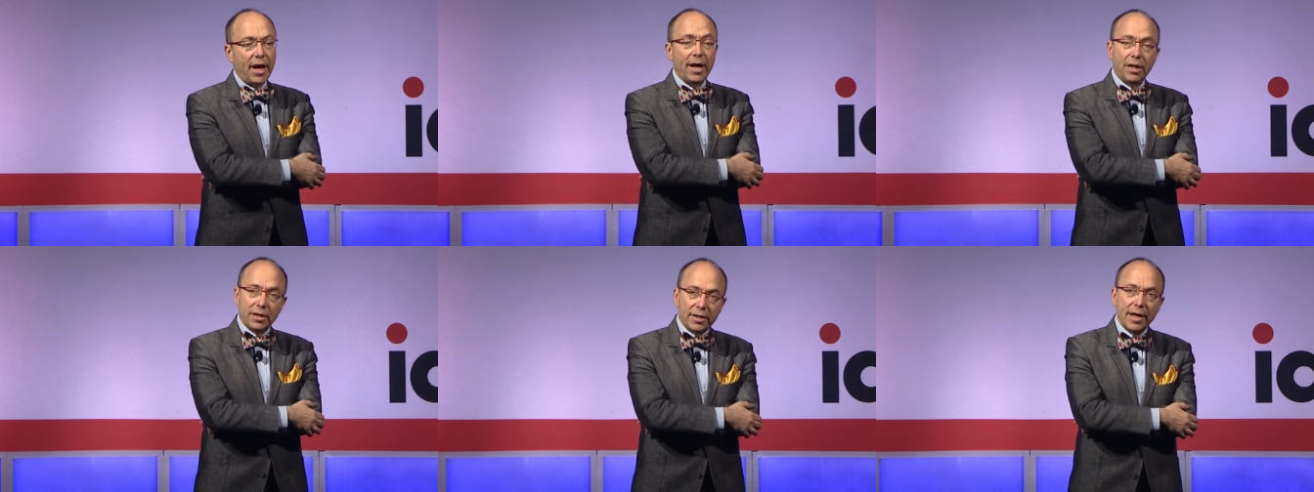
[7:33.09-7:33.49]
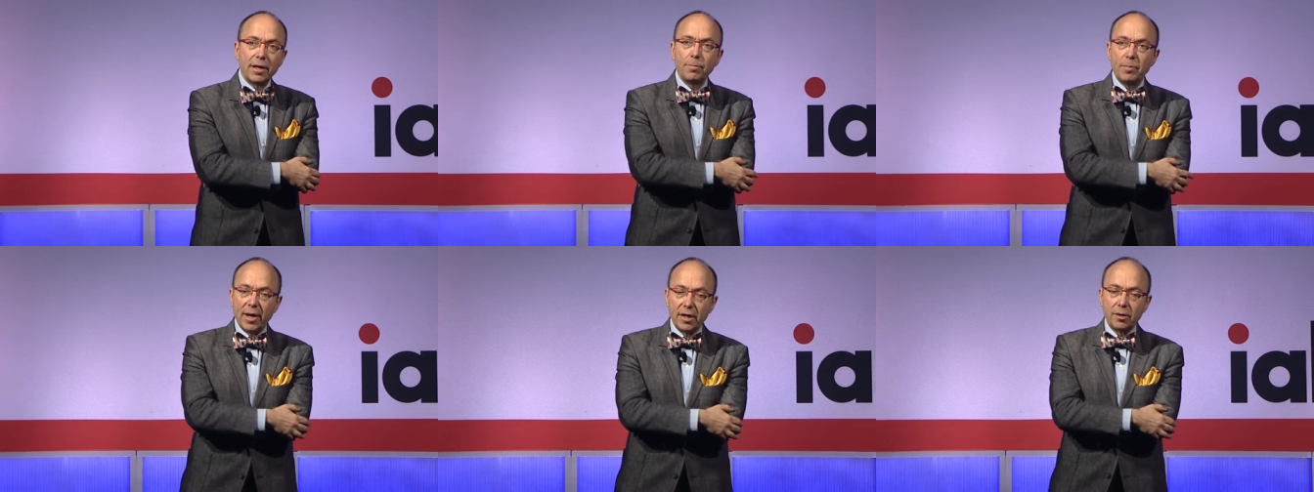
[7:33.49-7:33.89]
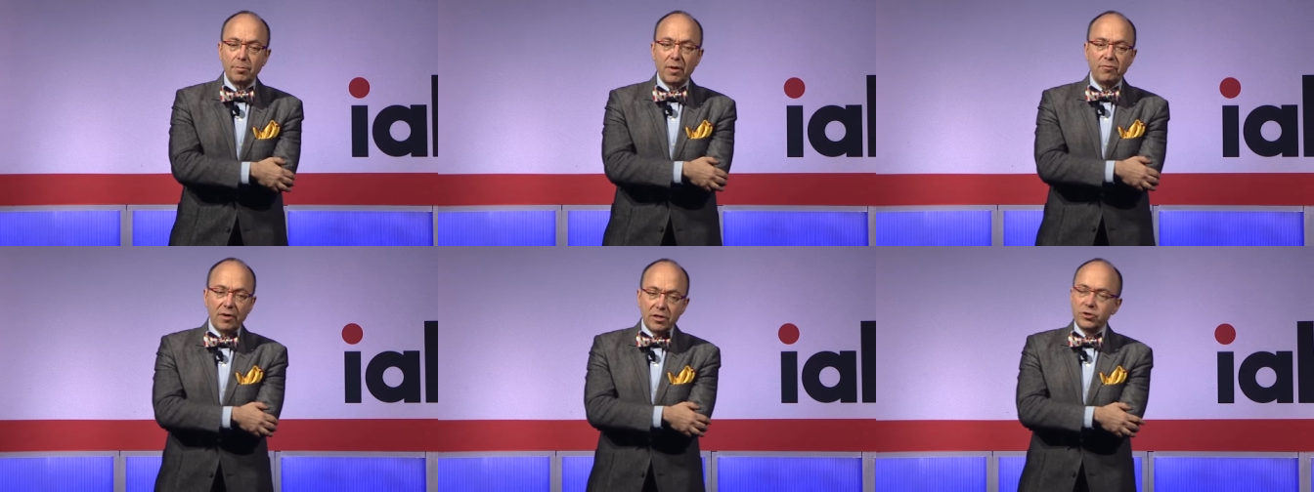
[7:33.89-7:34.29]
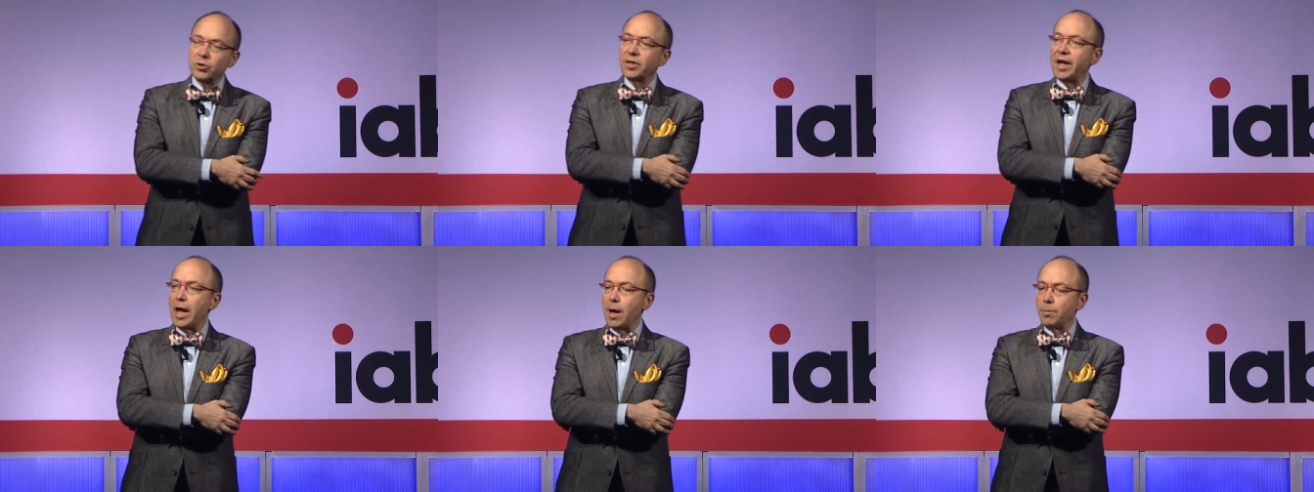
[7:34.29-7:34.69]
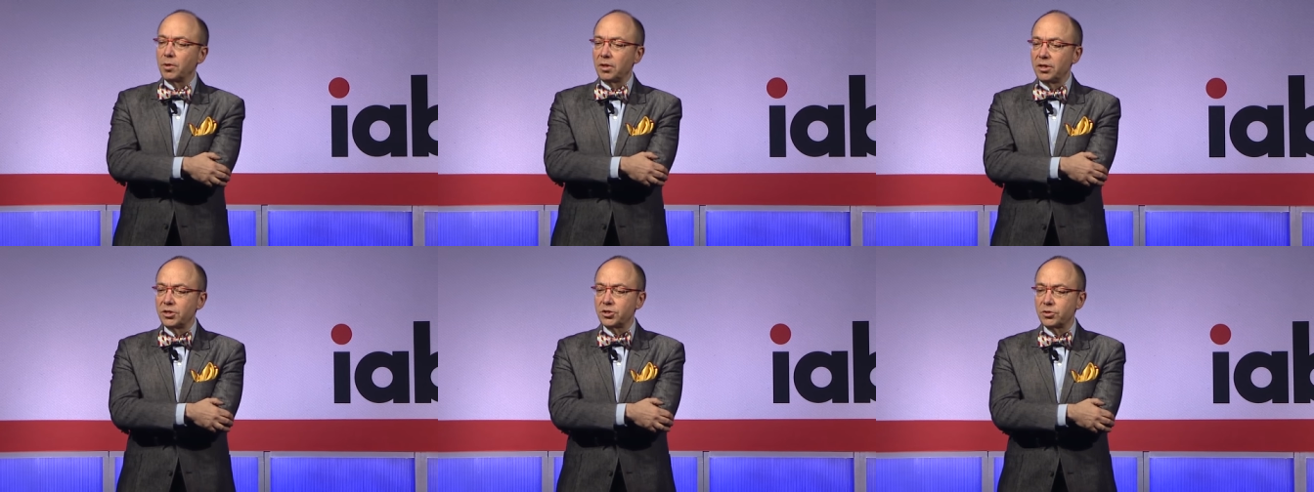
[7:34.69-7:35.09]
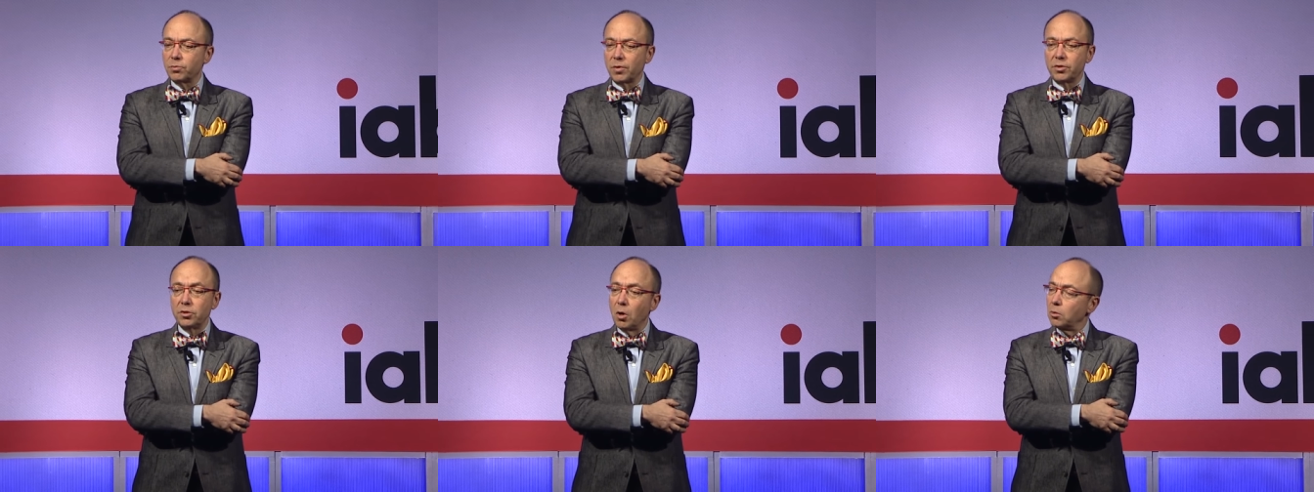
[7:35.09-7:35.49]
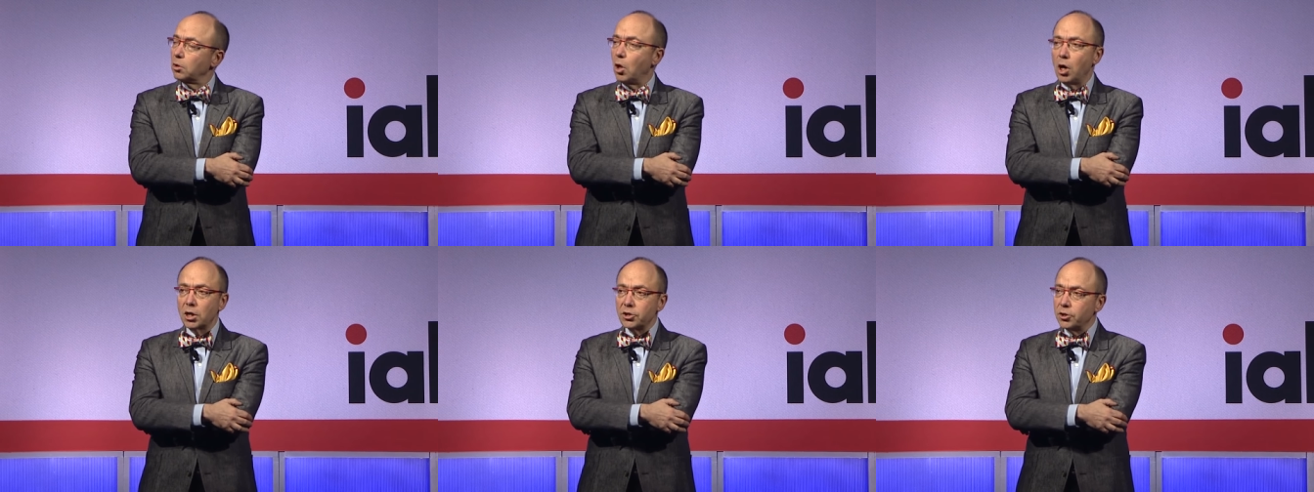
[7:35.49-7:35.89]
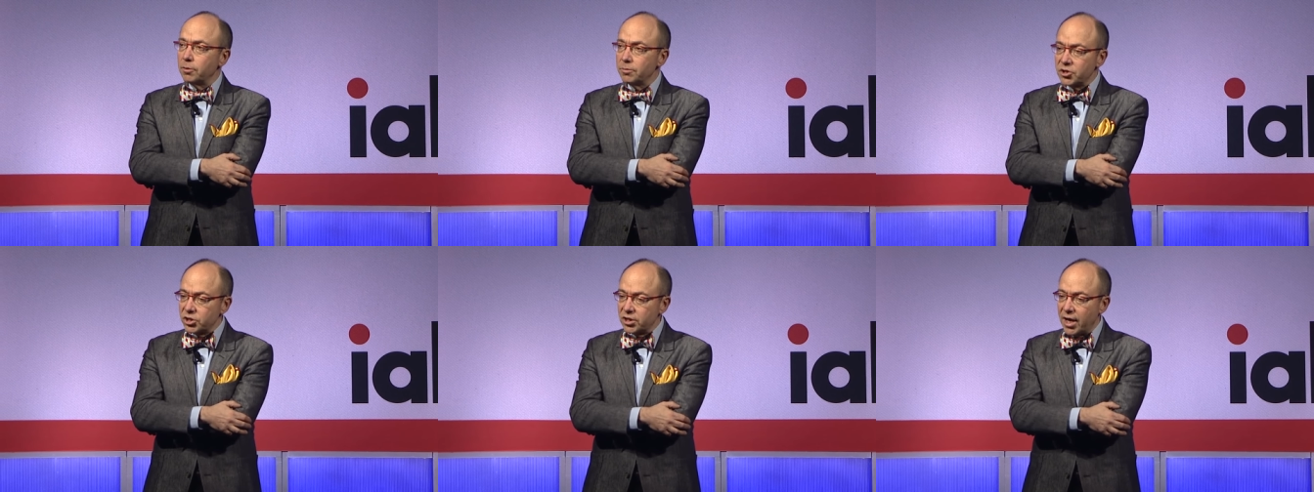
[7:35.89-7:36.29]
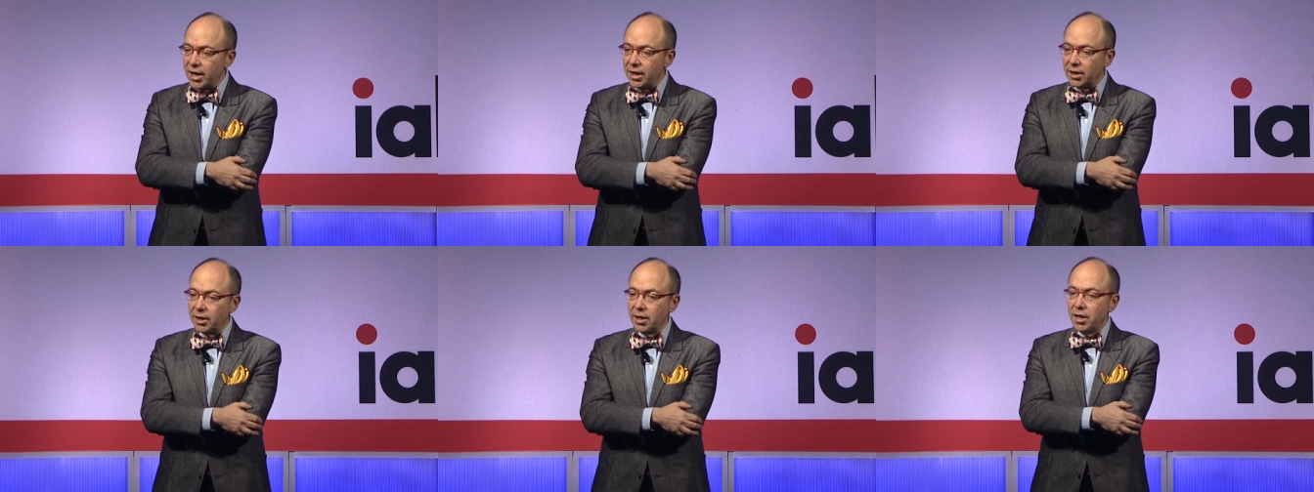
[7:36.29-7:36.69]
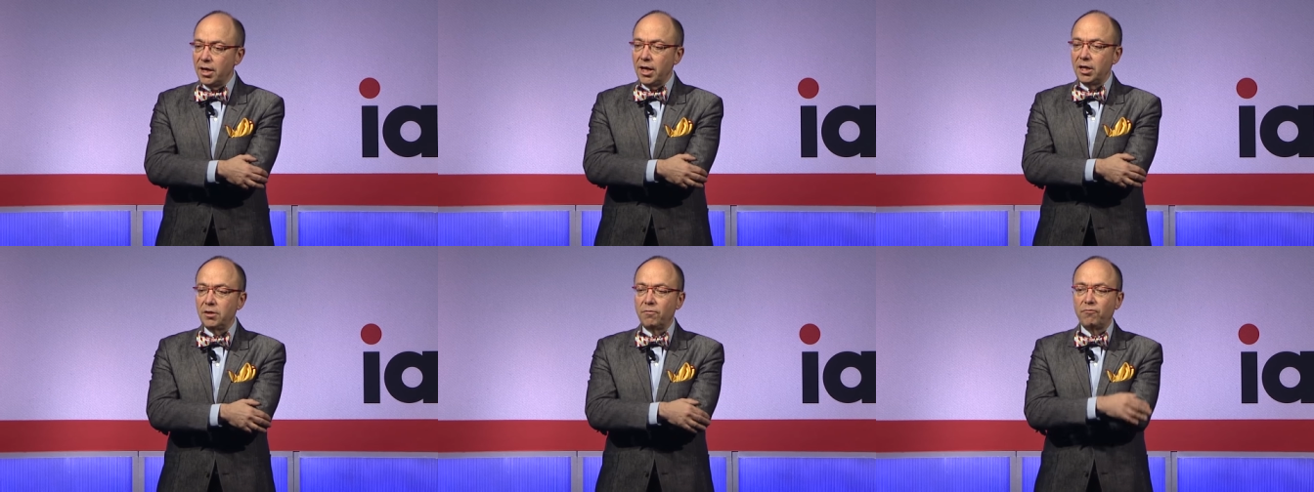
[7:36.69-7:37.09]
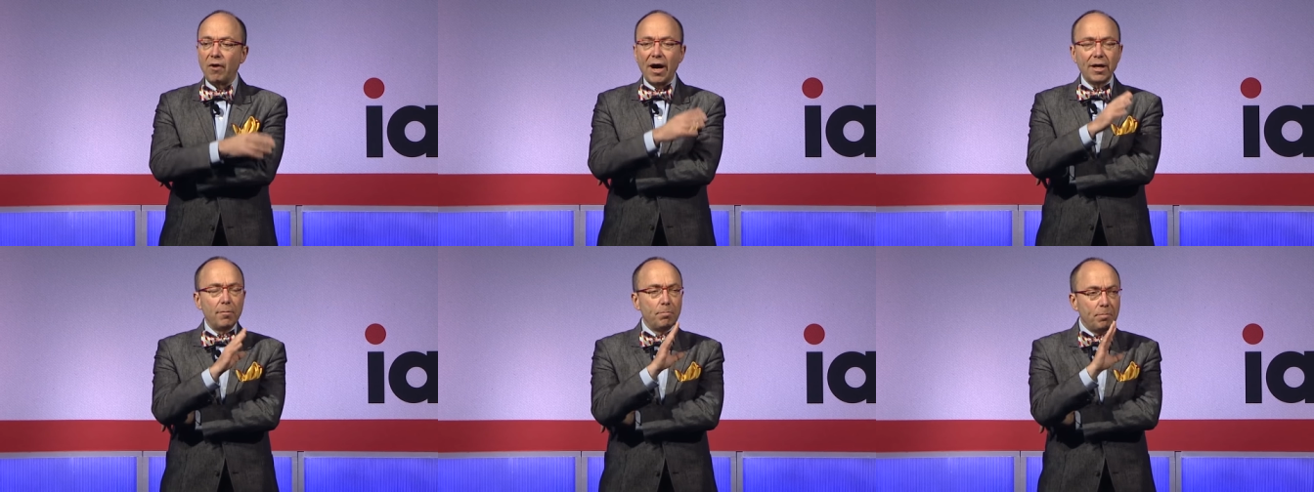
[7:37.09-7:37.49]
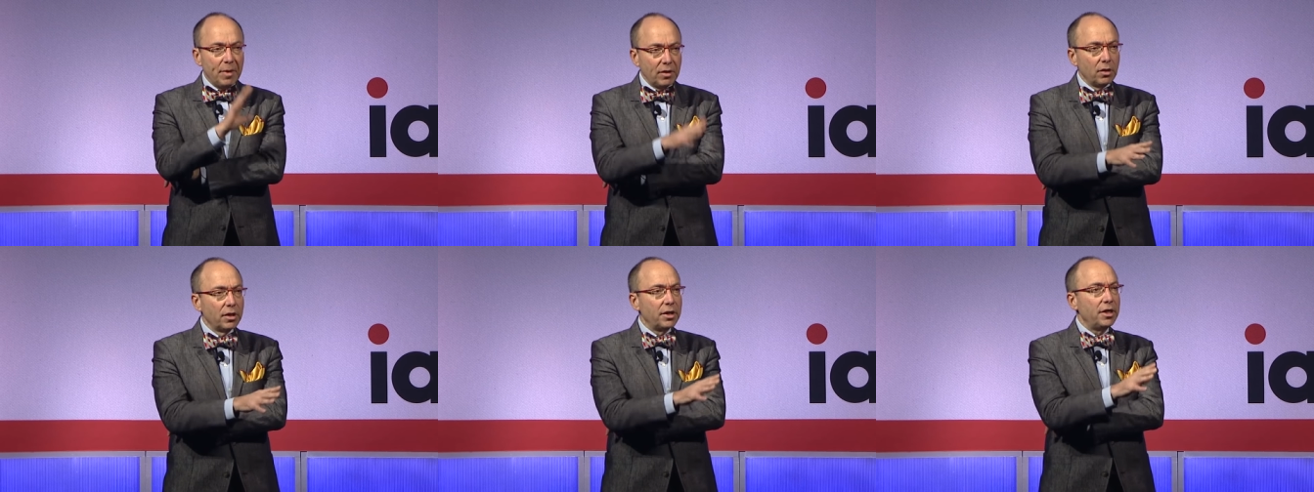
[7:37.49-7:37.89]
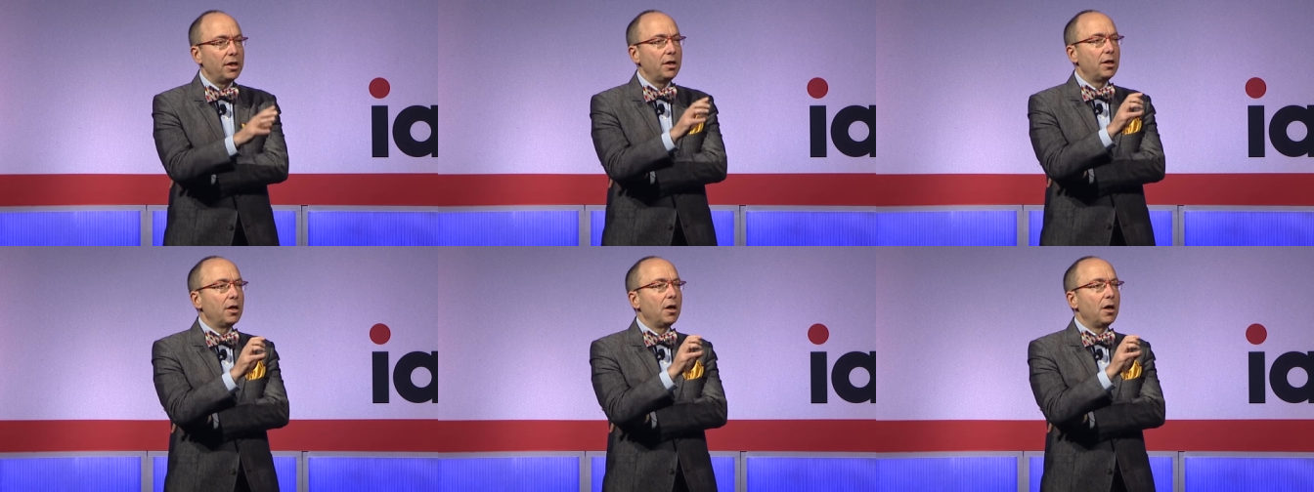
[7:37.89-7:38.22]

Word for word: aided and abetted by venture capitalists with no long term stake in the viability